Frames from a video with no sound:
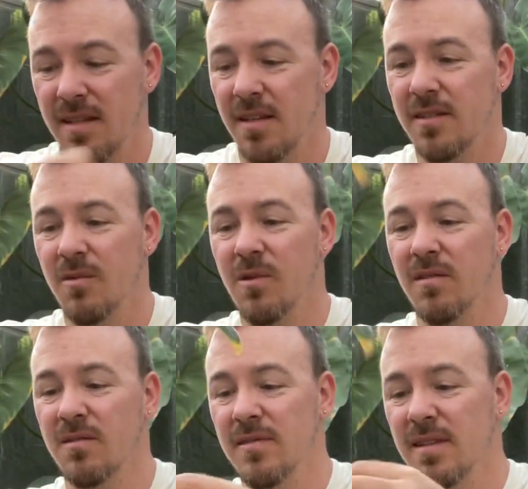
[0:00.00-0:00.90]
So what I'll
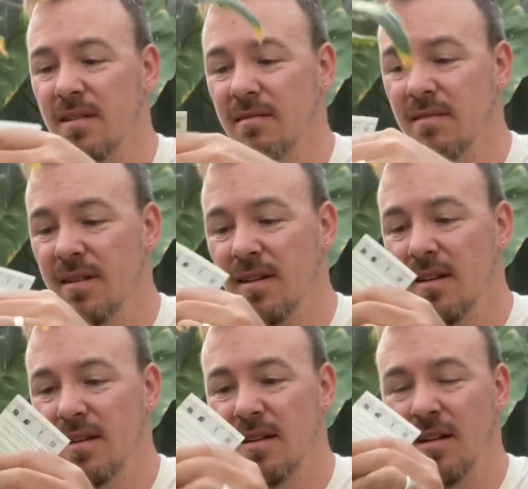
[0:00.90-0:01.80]
do is I'll
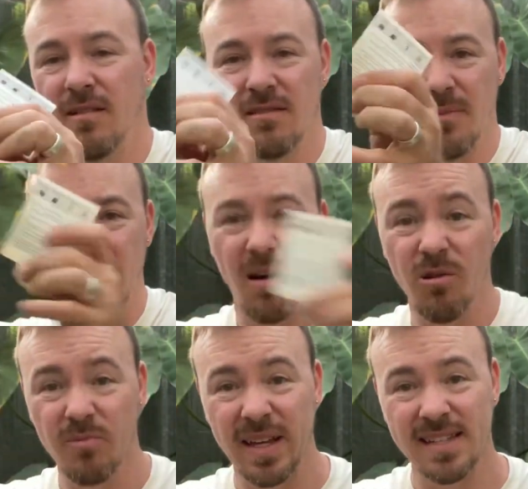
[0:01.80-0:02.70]
tip the
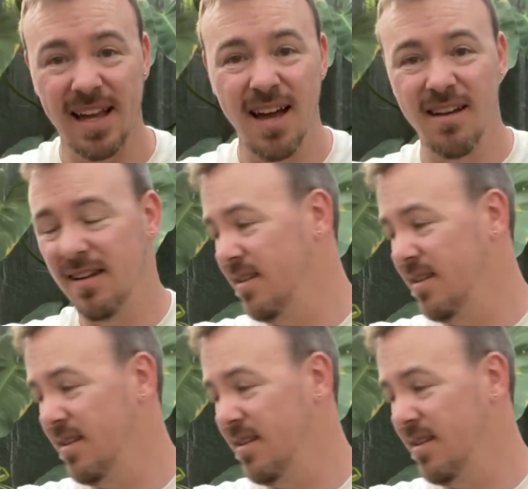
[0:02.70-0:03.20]
old mix out.